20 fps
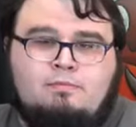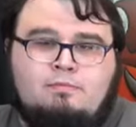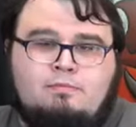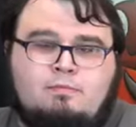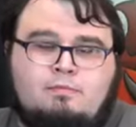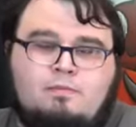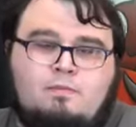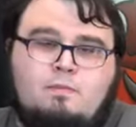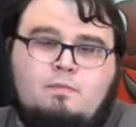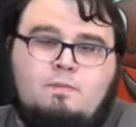
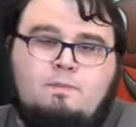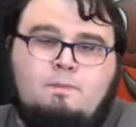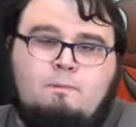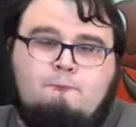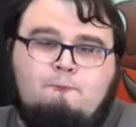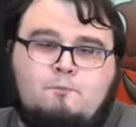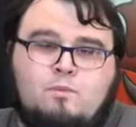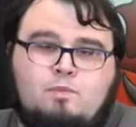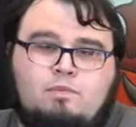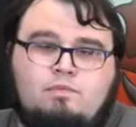
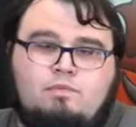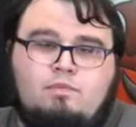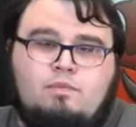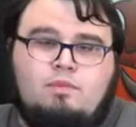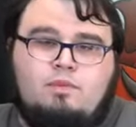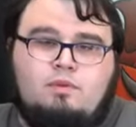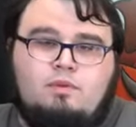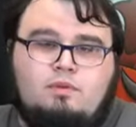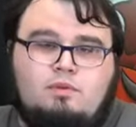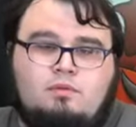
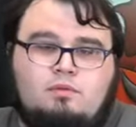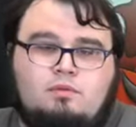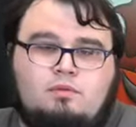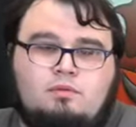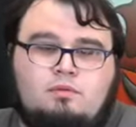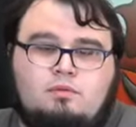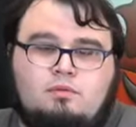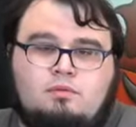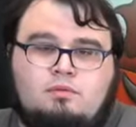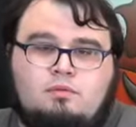
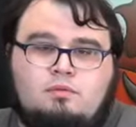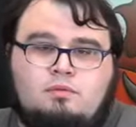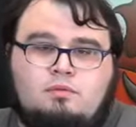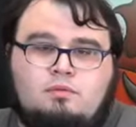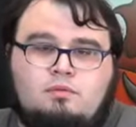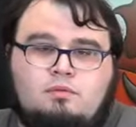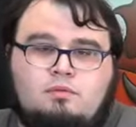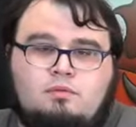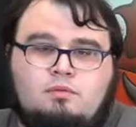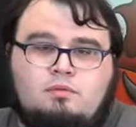
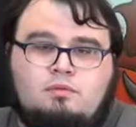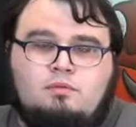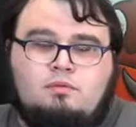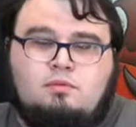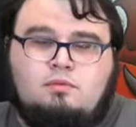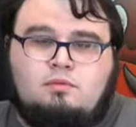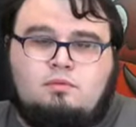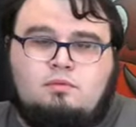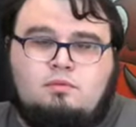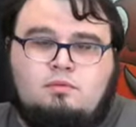
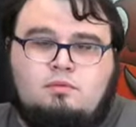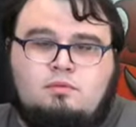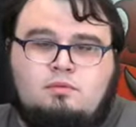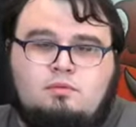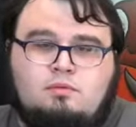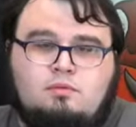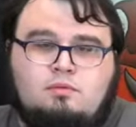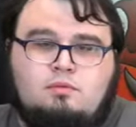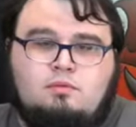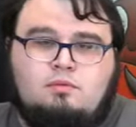
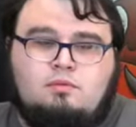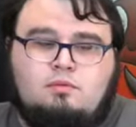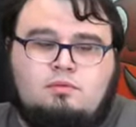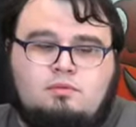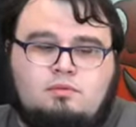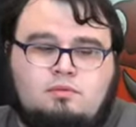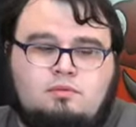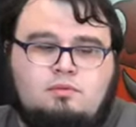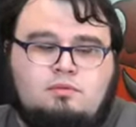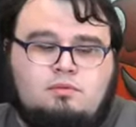
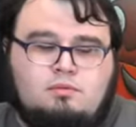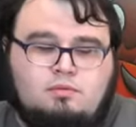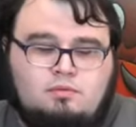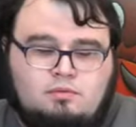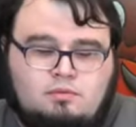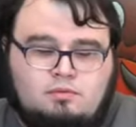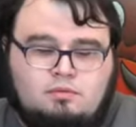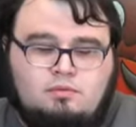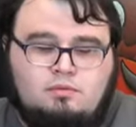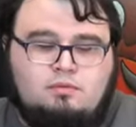
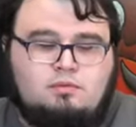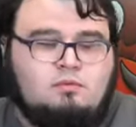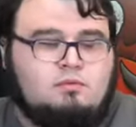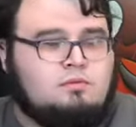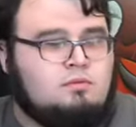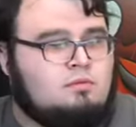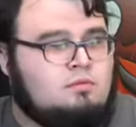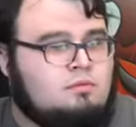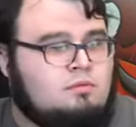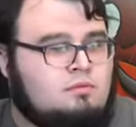
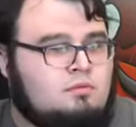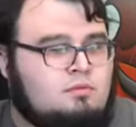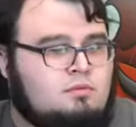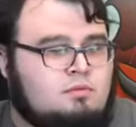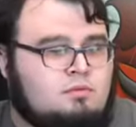(silent)